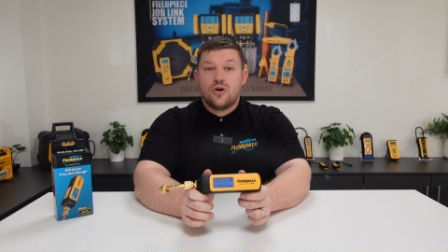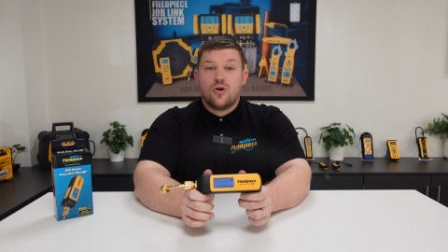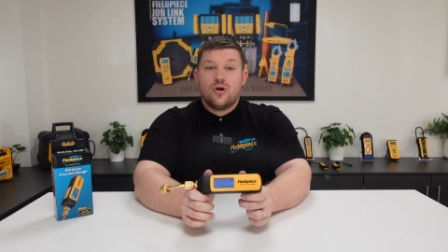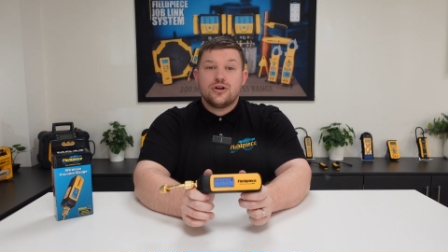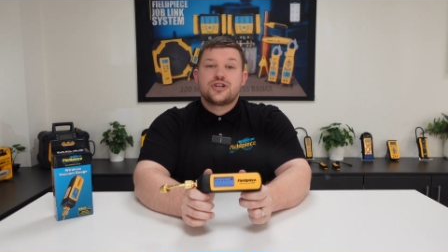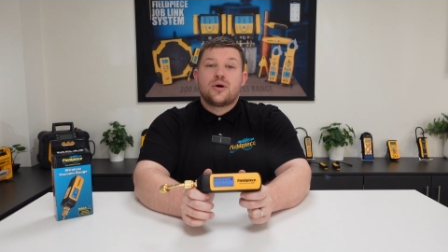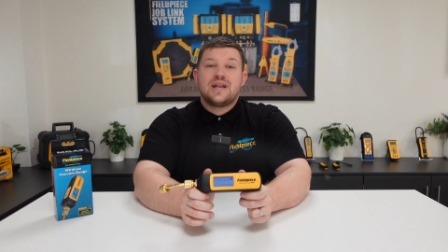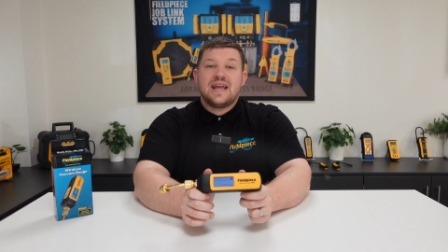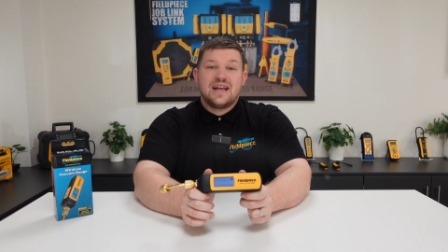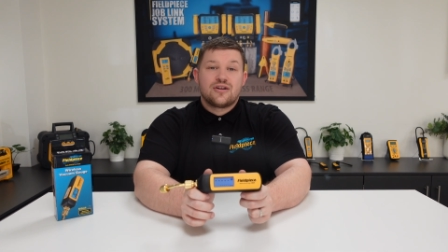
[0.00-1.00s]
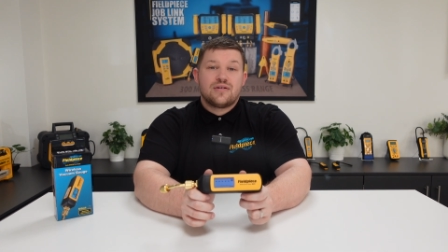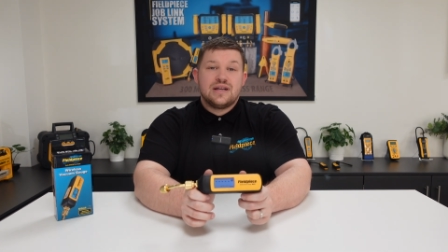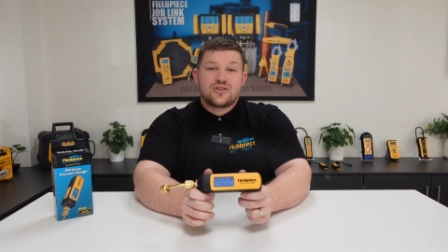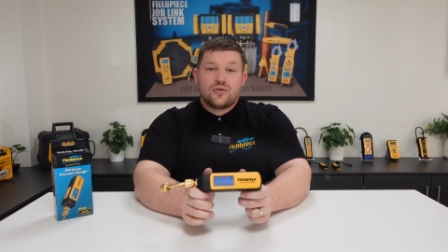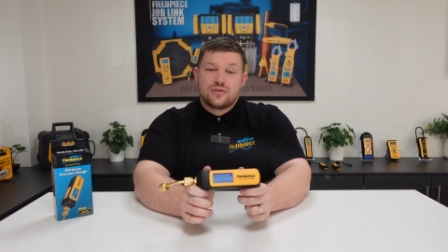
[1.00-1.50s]
or show an
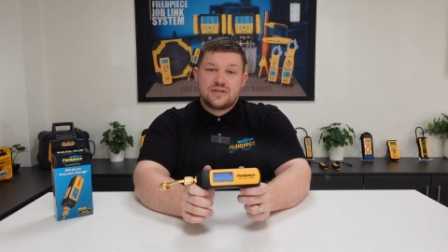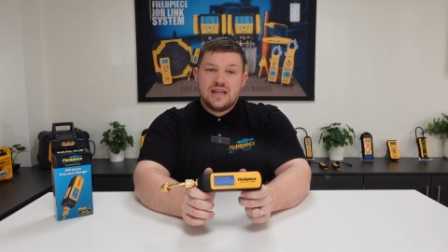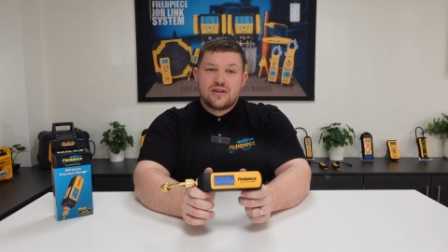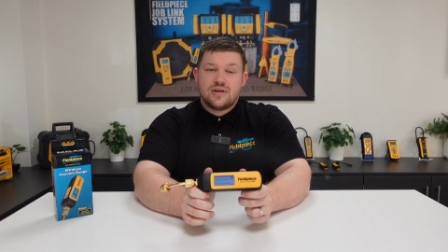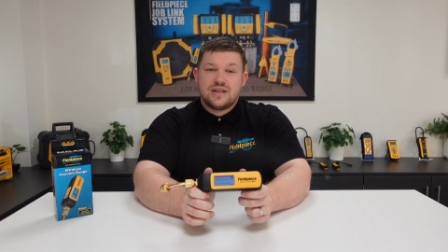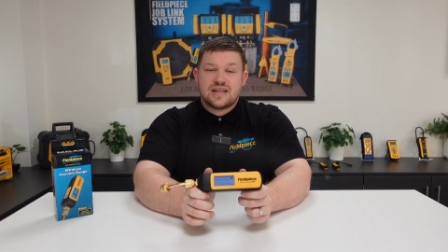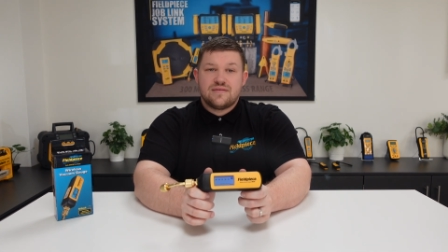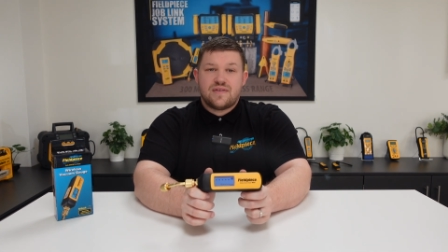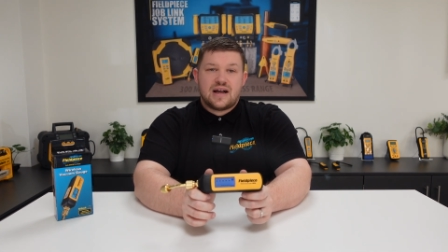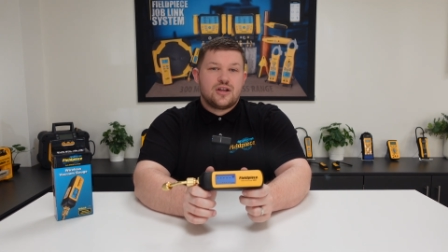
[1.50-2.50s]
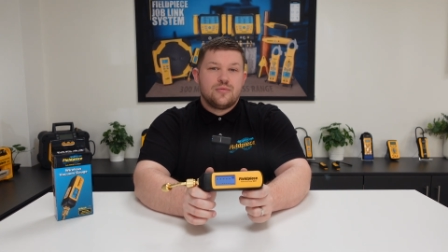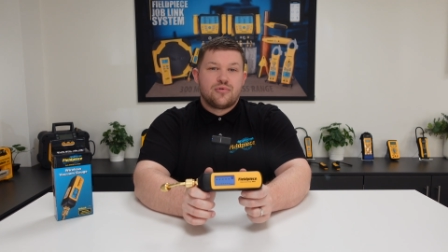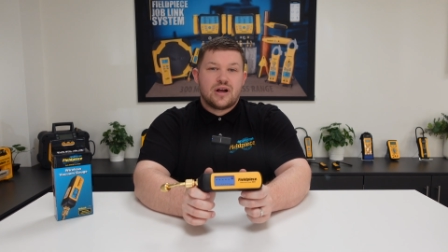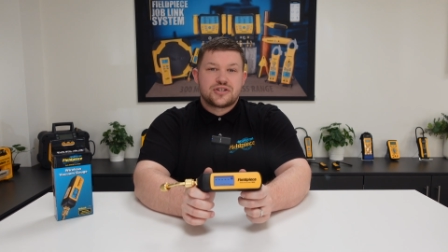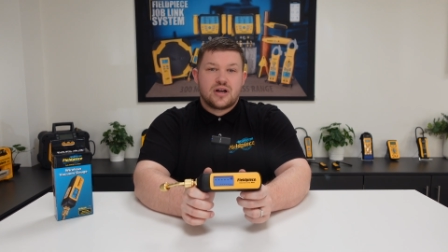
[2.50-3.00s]
increase or decrease in vacuum
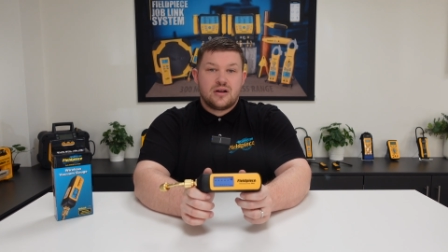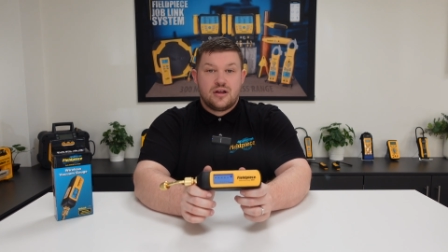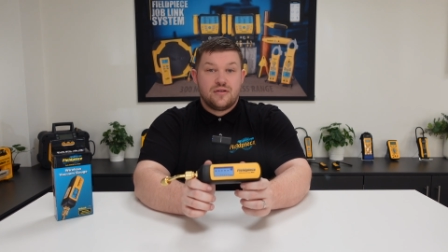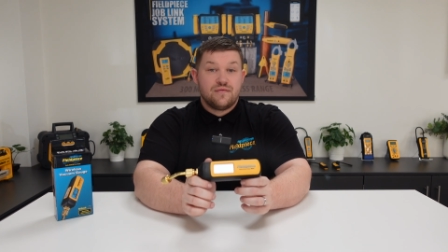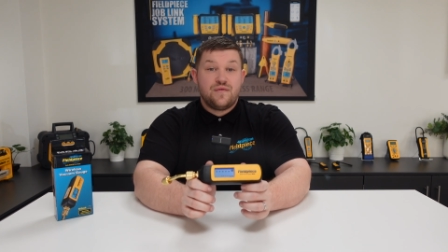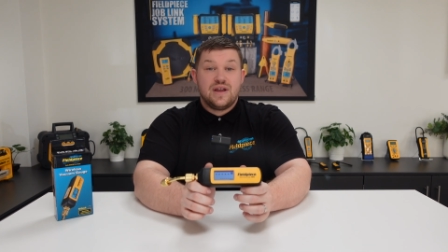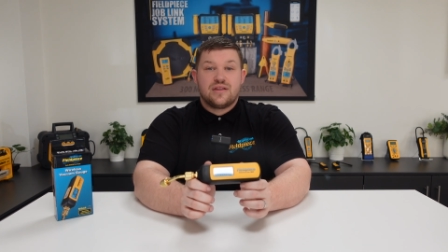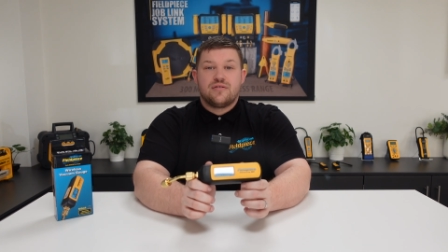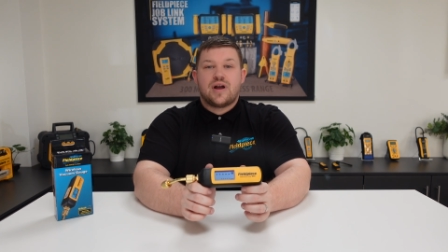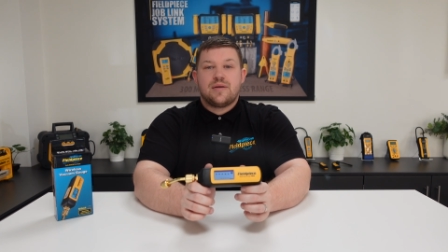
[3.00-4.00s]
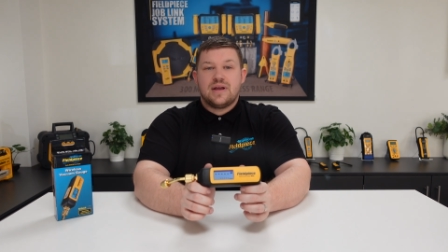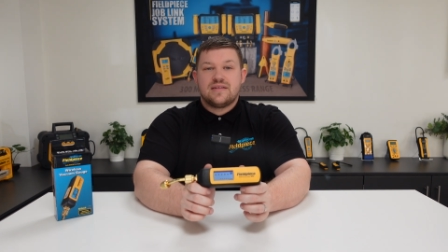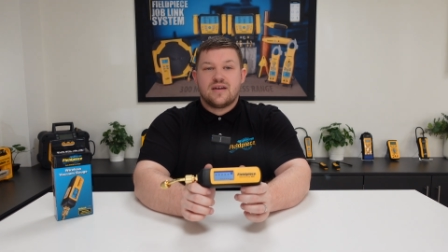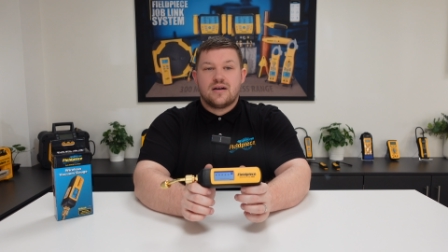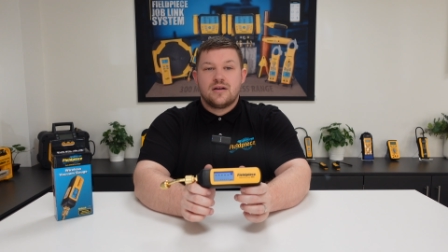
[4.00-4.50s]
pressure via the rate
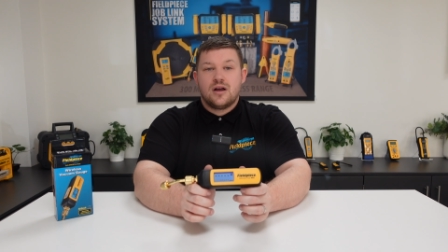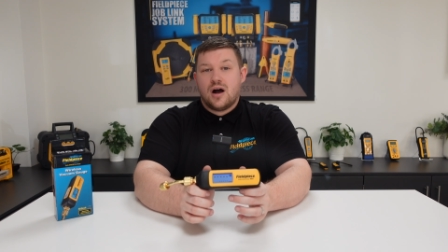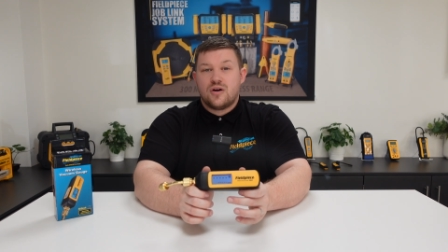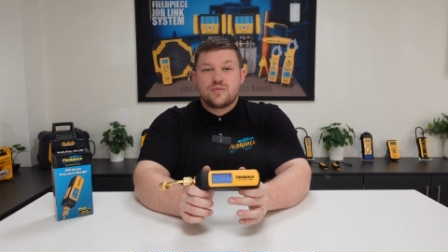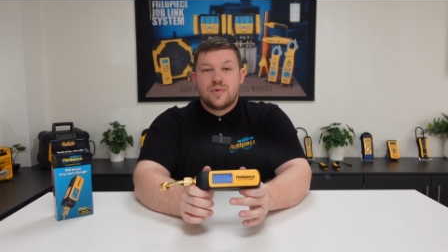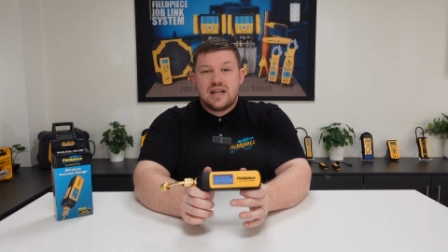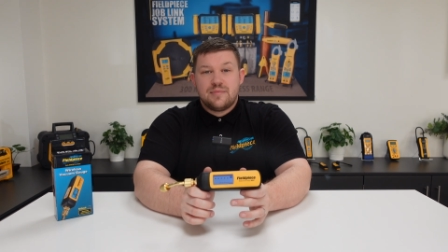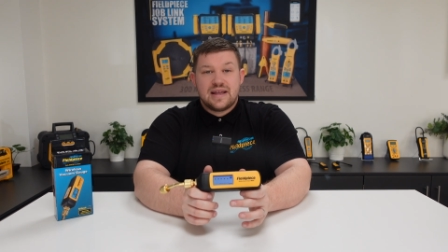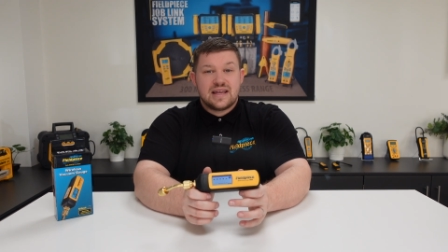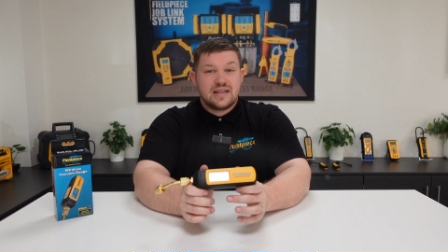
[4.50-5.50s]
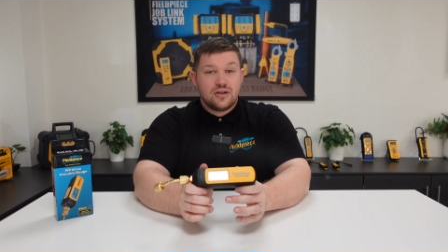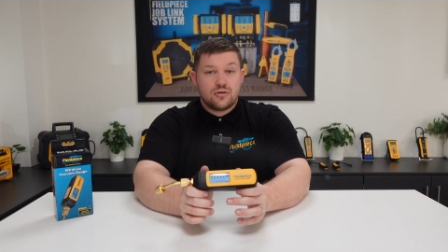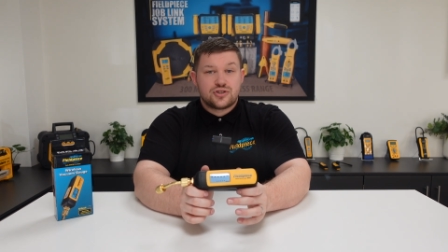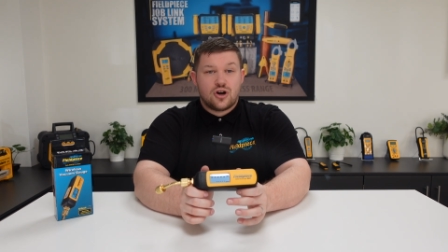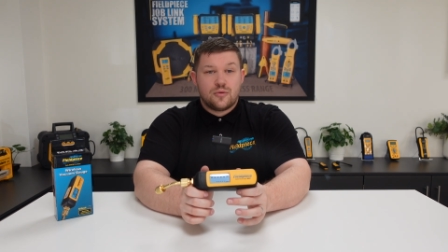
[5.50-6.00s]
meter, ultimately making
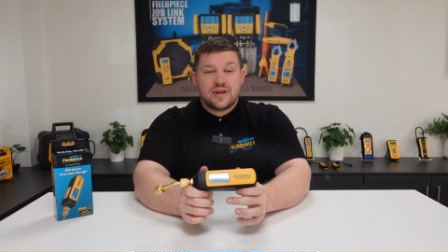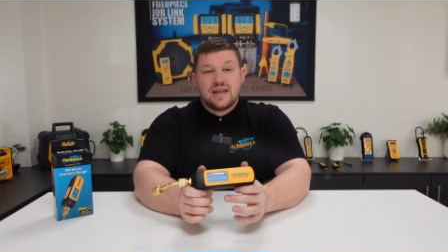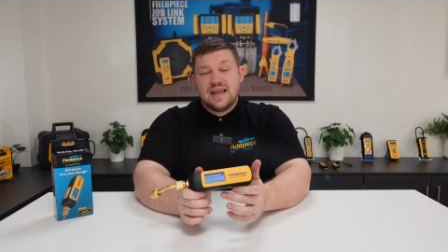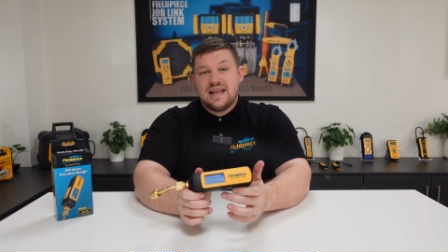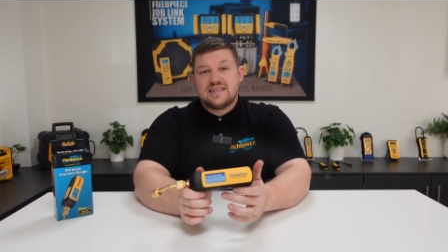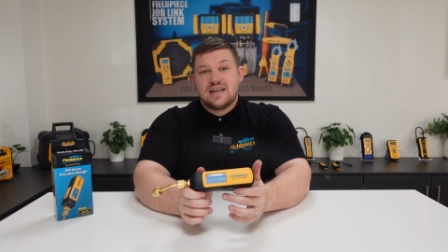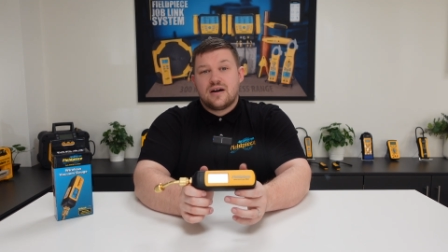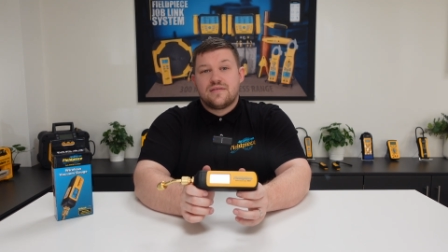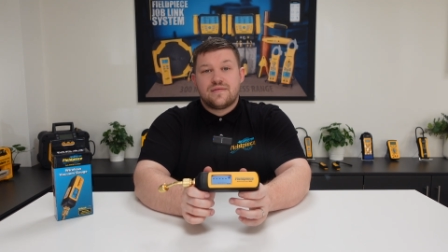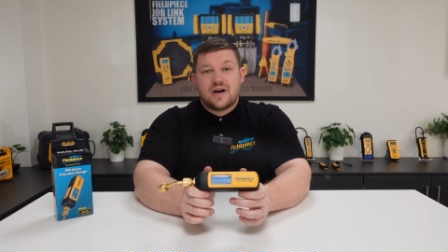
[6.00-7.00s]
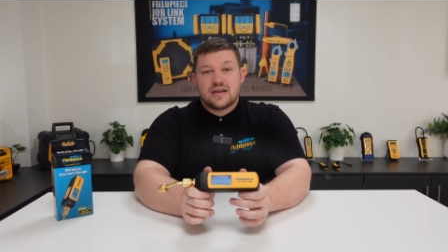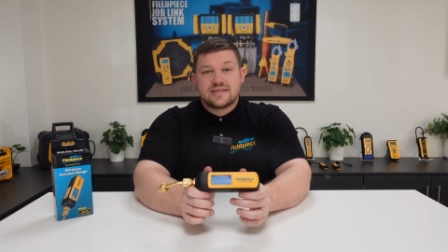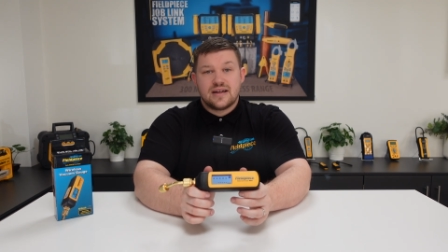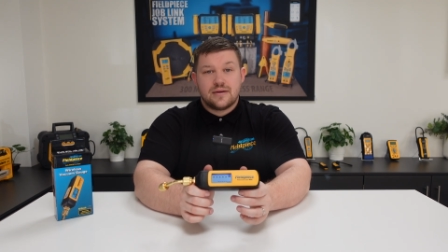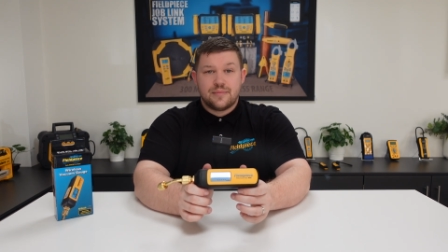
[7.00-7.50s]
your job easier,
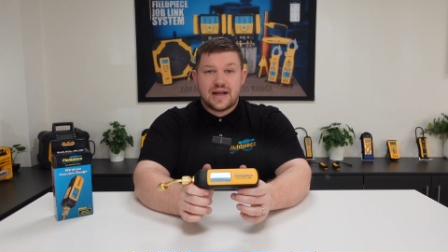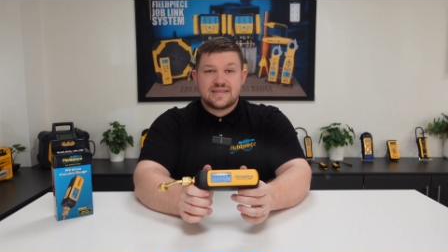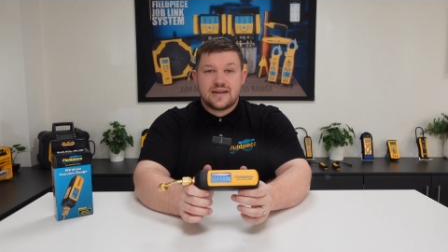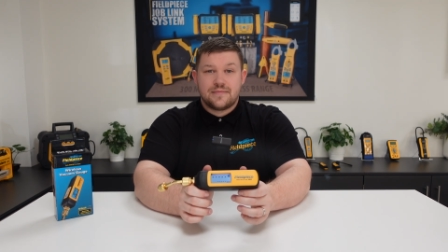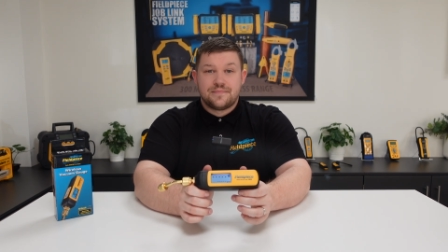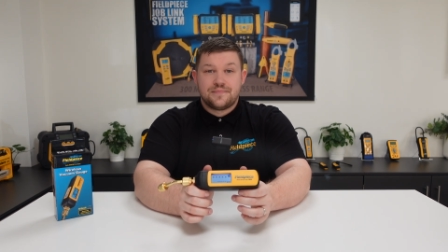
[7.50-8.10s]
faster, and better.